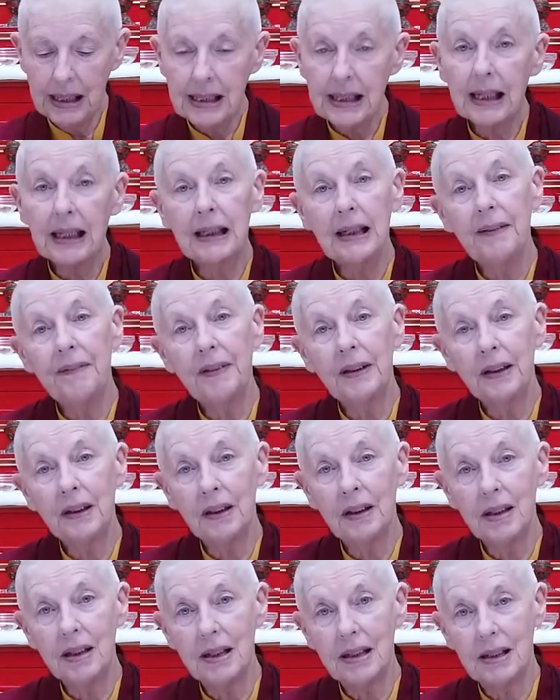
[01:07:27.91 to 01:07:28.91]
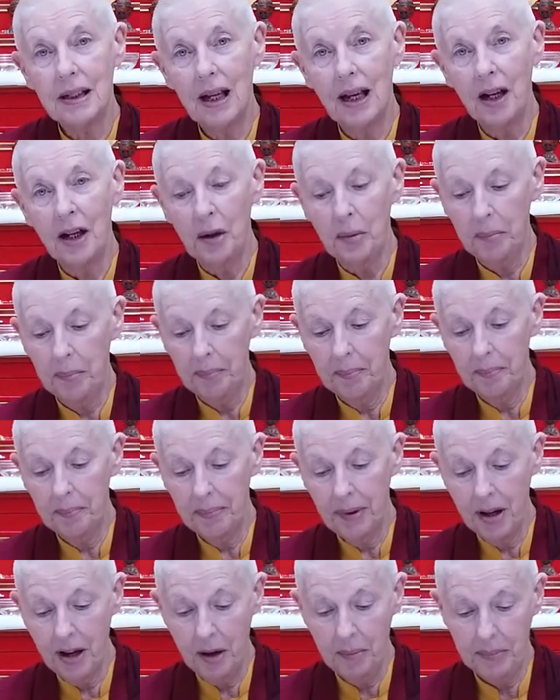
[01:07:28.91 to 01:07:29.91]
significance and
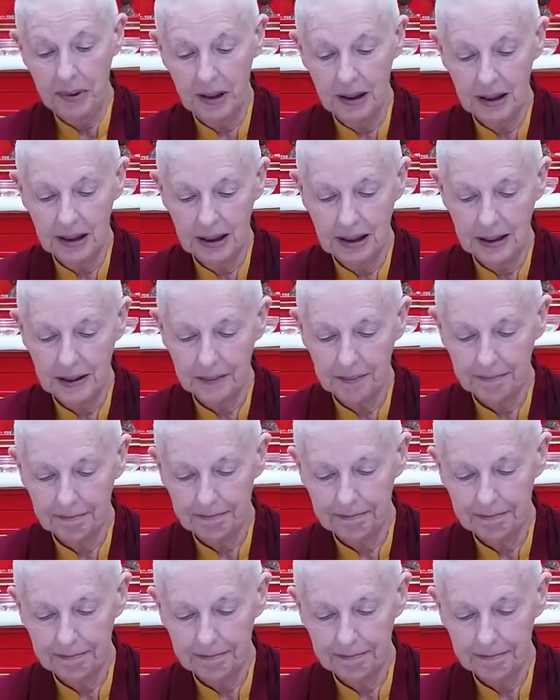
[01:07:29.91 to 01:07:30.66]
purpose.